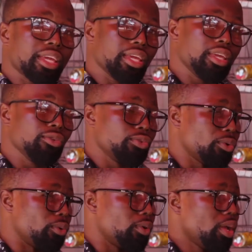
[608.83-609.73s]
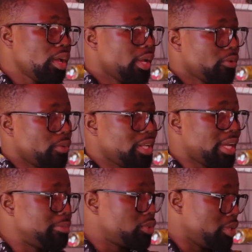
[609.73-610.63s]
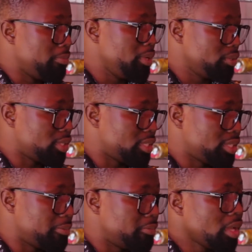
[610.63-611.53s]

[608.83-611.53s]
key role when it comes to the immune system.